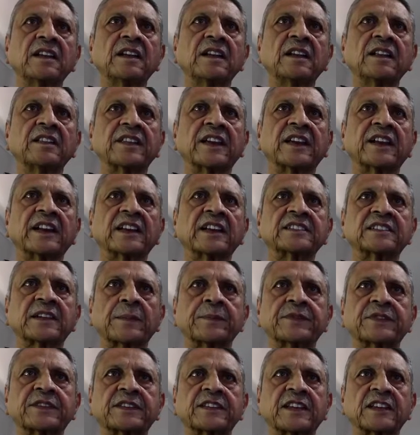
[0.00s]
that are
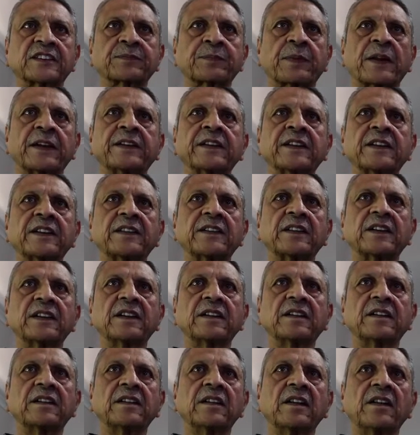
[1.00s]
suspended
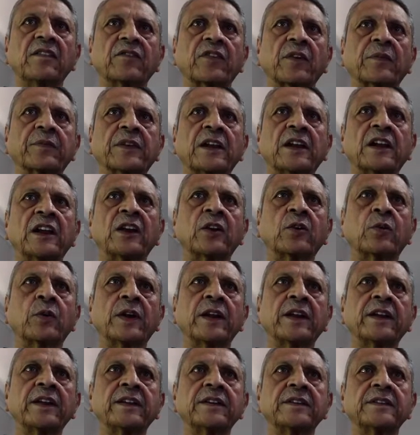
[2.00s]
from the
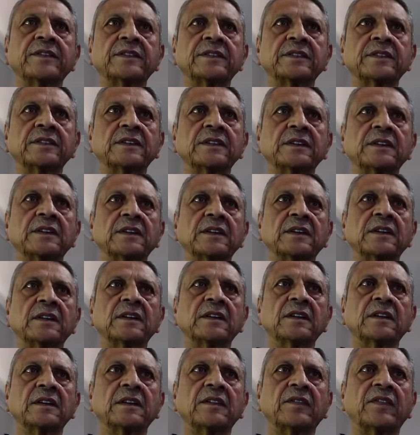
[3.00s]
liquid
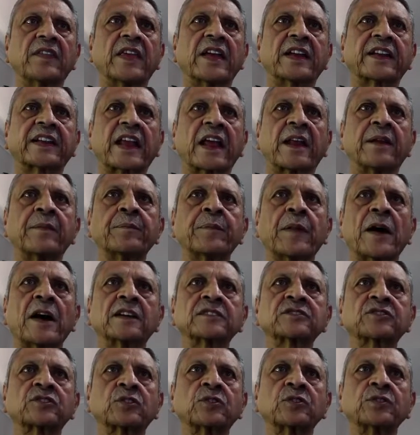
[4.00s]
that can
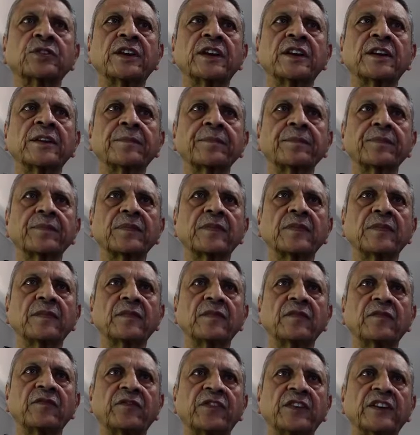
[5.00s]
pass through the
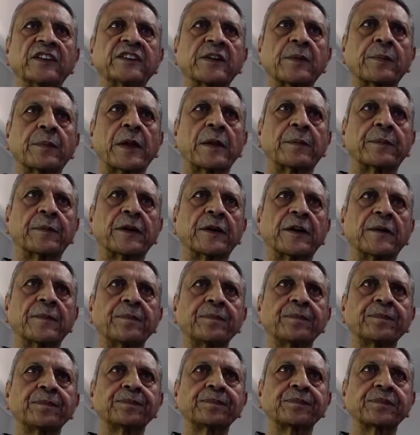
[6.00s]
filter paper.
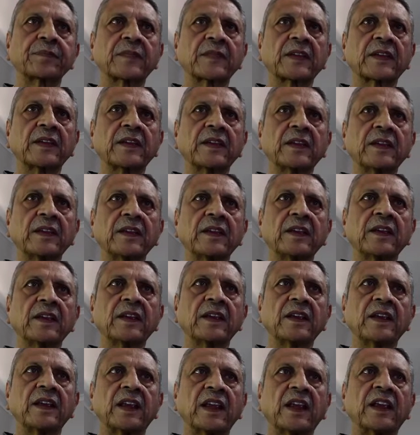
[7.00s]

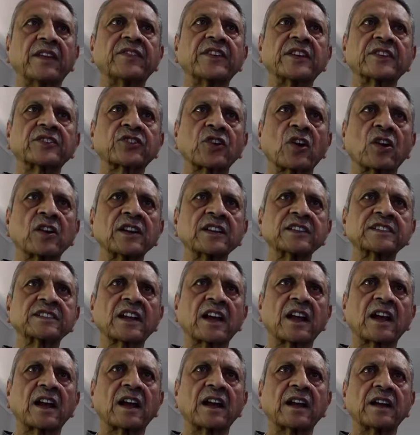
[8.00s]
If the solids
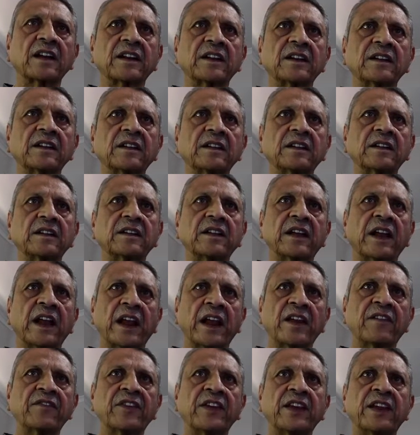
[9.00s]
are
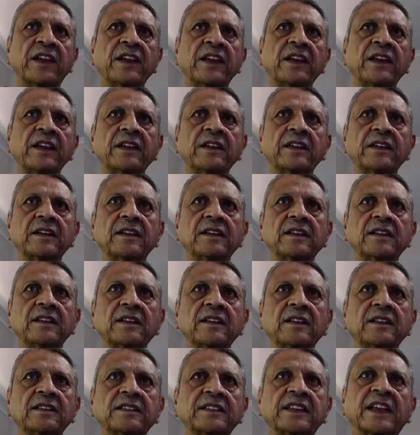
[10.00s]
heavy,
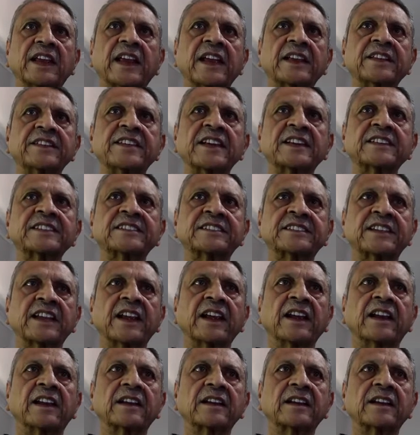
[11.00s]
they can just sink